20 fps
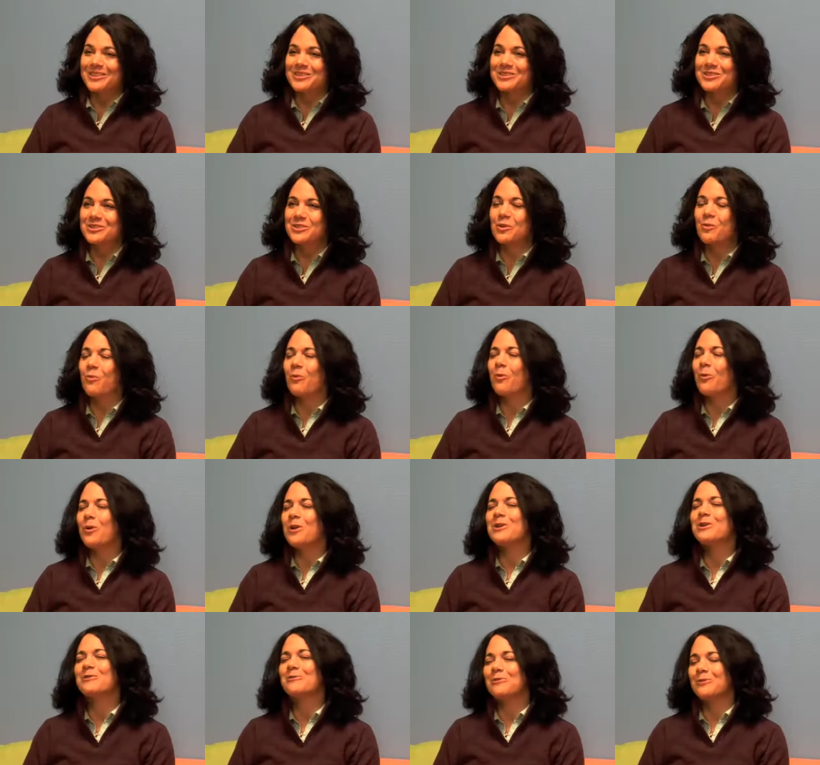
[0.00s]
this is a
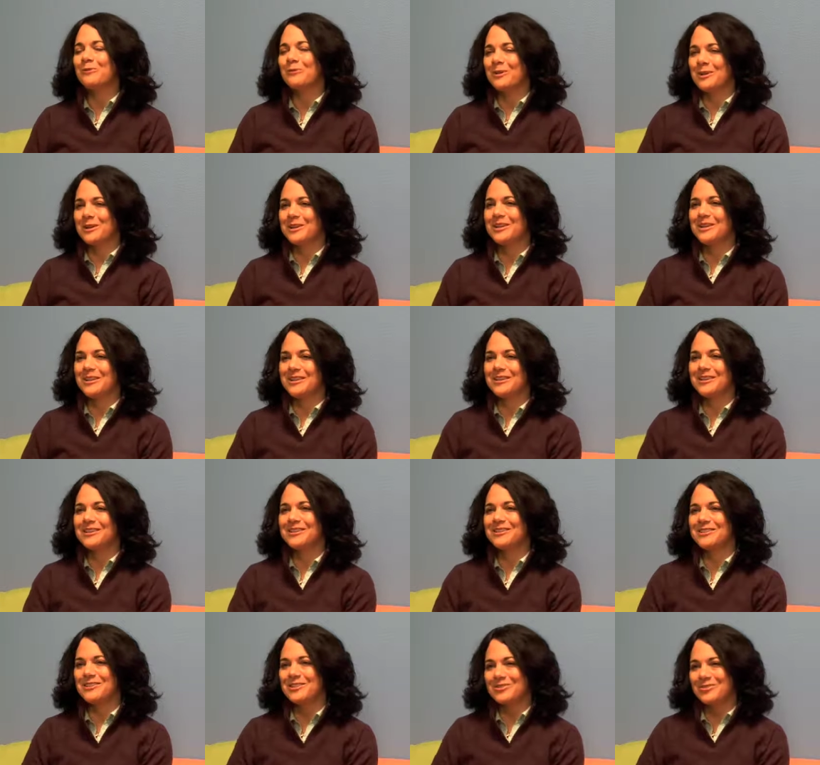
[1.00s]
wonderful way to get
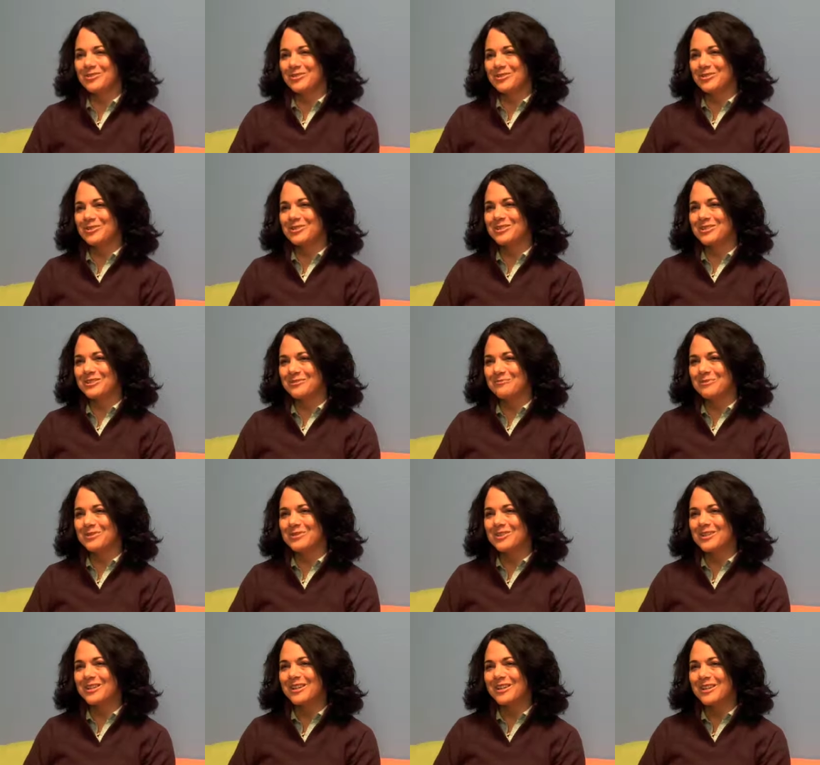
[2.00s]
kids introduced to
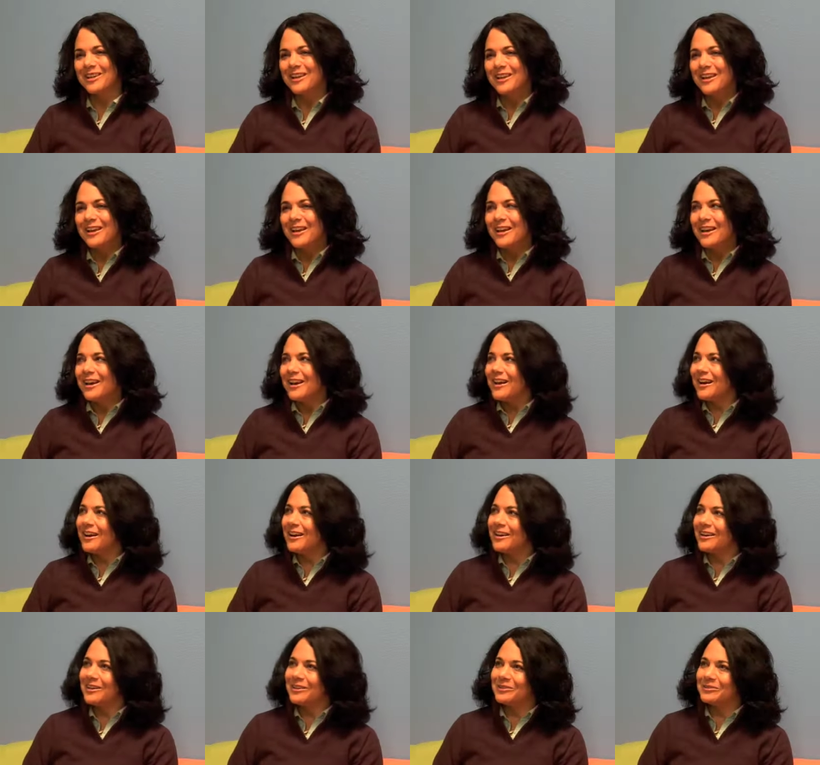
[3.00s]
music.
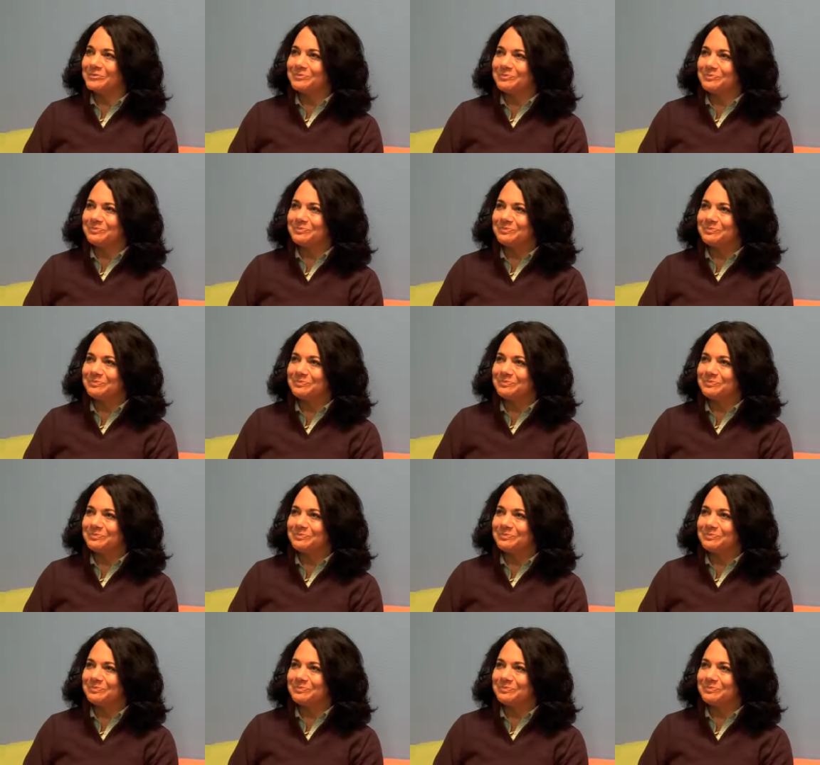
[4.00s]
Um,